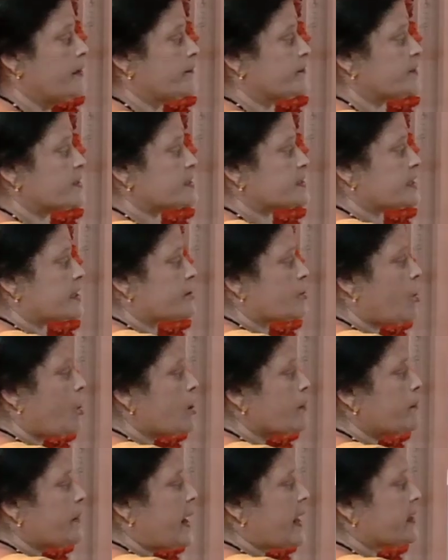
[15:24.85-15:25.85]
These are
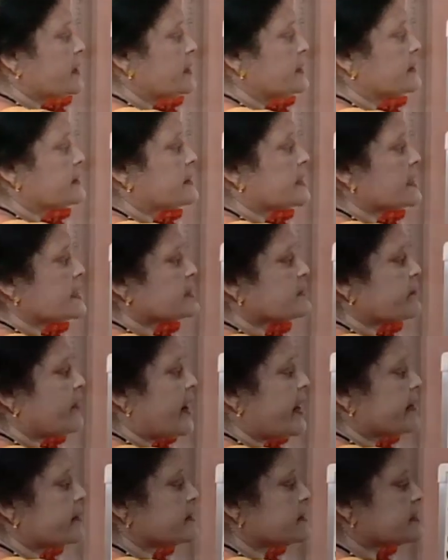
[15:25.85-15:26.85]
all parallel. This
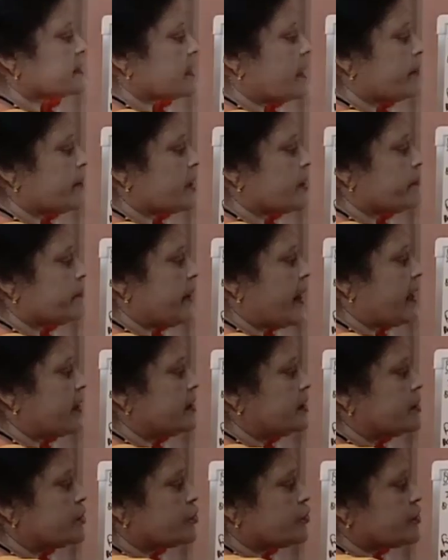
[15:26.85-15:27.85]
wire is coming
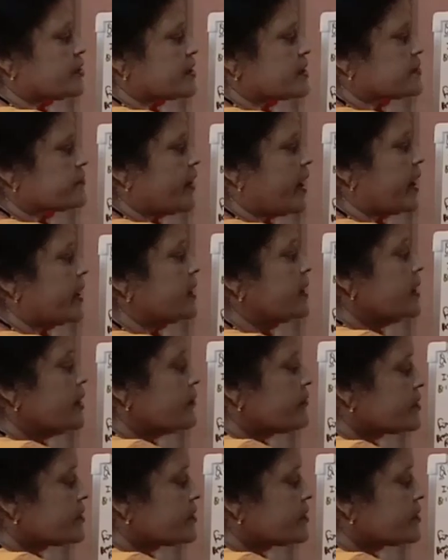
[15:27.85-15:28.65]
parallel to this wire.